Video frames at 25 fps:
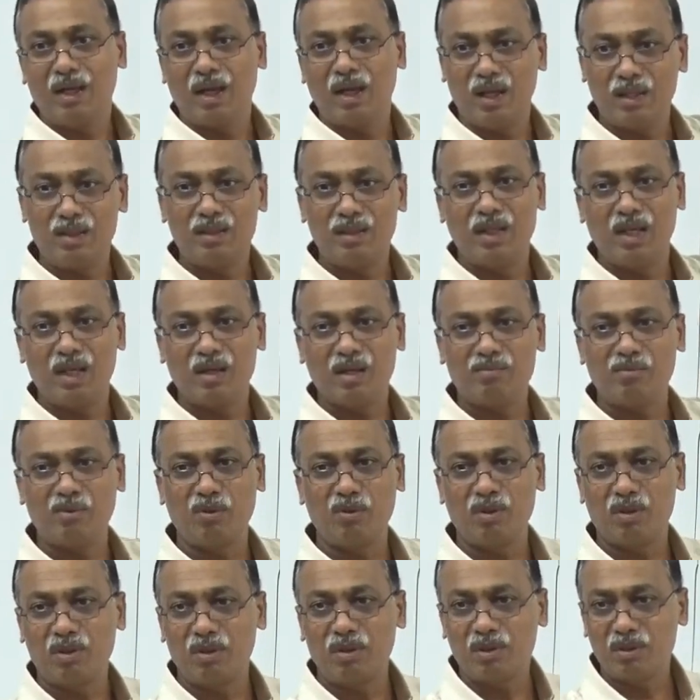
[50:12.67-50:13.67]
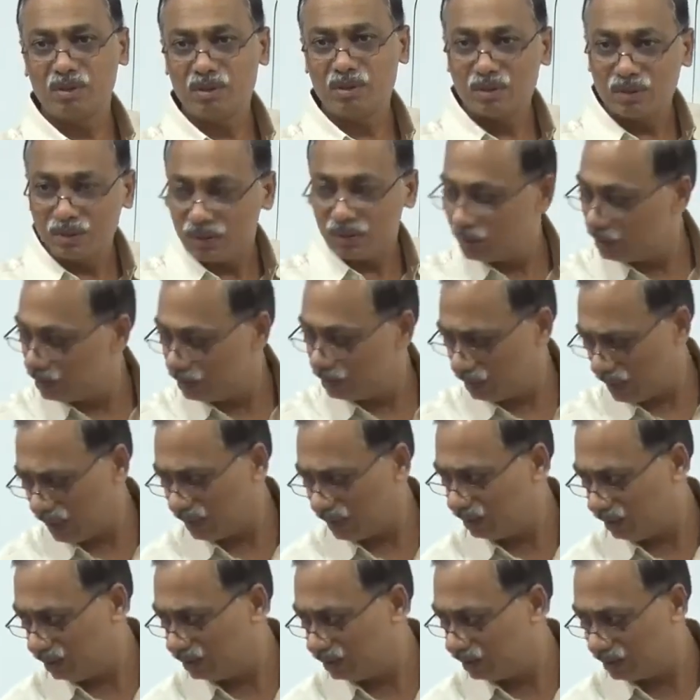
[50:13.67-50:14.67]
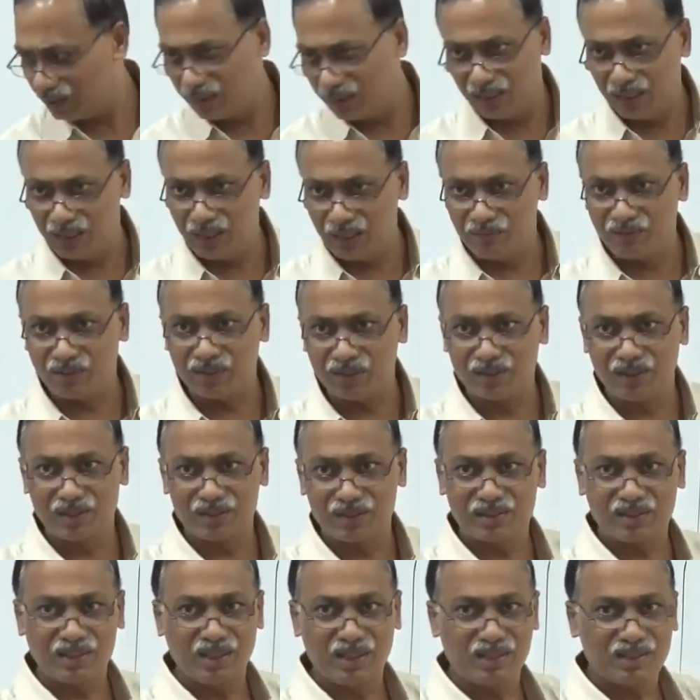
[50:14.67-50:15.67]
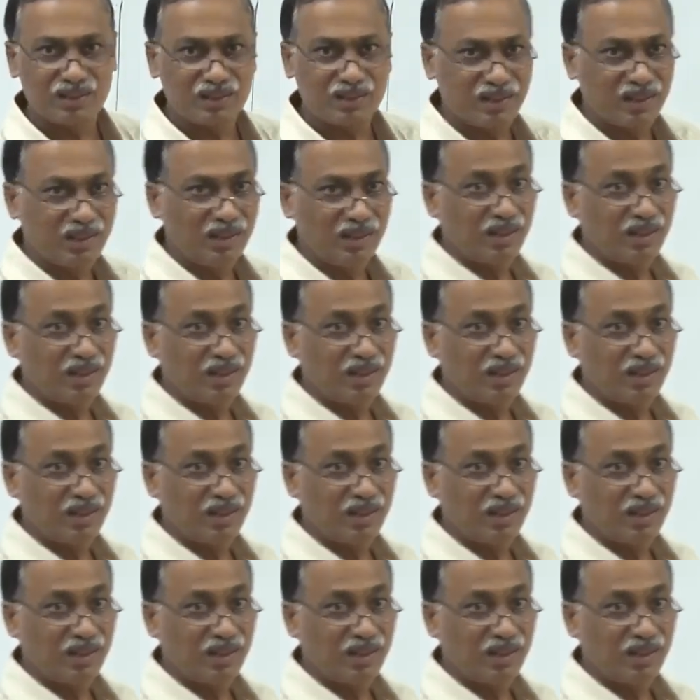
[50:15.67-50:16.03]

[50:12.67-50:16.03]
And therefore, I think the theory further says